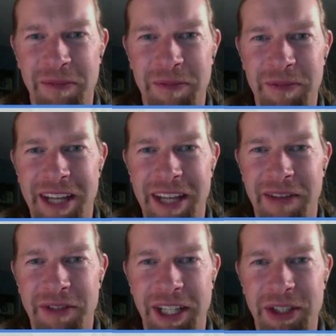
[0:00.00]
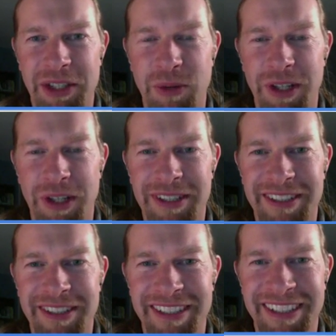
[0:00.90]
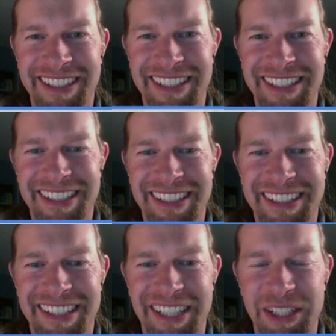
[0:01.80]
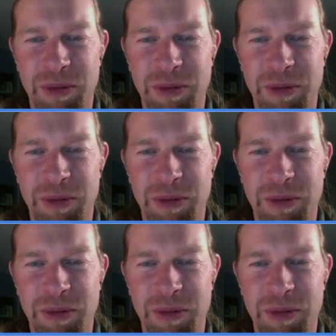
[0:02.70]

that sounds exciting. You need to keep us all